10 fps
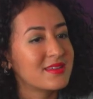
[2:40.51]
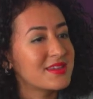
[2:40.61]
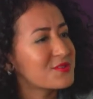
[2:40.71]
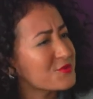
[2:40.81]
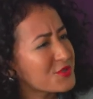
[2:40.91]

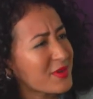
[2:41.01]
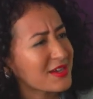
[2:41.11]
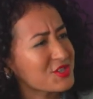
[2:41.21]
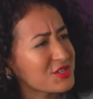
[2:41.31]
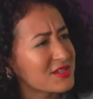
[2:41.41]
the
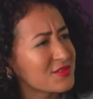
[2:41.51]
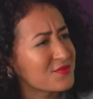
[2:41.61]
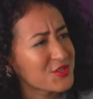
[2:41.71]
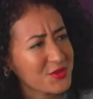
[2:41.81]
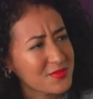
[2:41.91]
introspection of
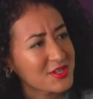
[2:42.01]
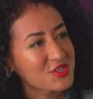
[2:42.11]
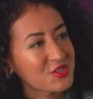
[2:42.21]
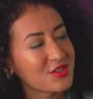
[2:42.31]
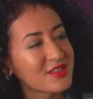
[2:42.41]
Joni
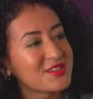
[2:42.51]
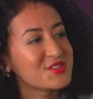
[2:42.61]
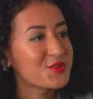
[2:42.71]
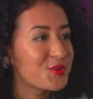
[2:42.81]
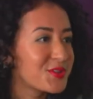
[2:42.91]
Mitchell and the
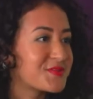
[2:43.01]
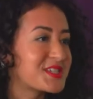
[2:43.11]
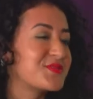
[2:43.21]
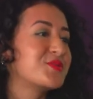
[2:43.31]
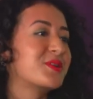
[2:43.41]
soul of
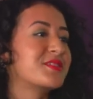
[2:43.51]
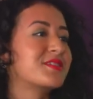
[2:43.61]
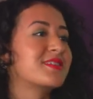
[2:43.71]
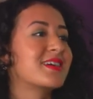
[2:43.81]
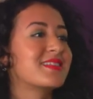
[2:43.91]
Stevie
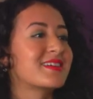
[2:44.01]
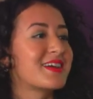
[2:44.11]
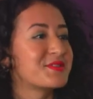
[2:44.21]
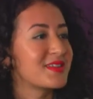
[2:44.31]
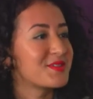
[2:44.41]
Wonder and the
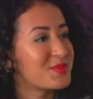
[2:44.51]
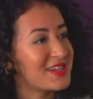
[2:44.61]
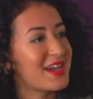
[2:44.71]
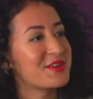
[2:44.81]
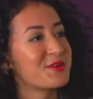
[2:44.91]
kind of and the
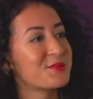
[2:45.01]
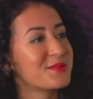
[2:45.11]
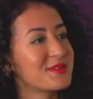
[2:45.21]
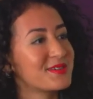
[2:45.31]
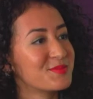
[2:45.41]

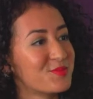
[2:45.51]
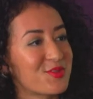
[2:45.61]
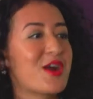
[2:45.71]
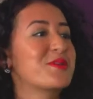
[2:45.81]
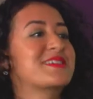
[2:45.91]
piano
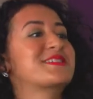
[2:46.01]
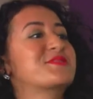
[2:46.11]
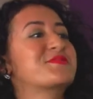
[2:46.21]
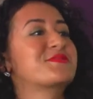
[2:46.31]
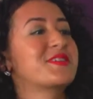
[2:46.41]
prowess
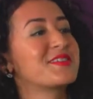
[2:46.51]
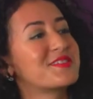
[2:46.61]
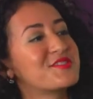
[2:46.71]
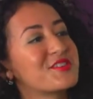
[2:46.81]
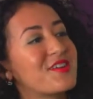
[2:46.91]
of
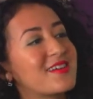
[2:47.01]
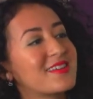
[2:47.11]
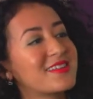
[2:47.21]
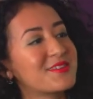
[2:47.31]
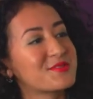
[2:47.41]
Elton
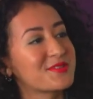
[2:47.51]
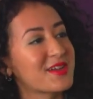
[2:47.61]
John. Those are